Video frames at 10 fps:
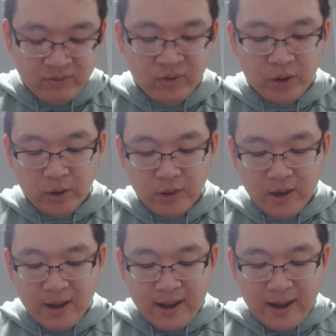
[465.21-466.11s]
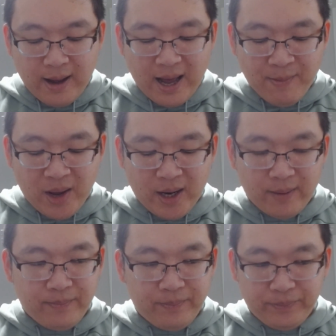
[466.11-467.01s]
even though I'm at
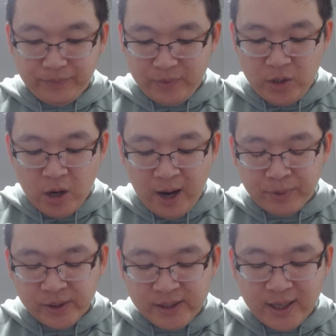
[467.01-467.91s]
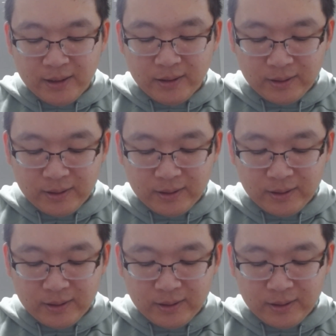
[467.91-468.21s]
a 9%.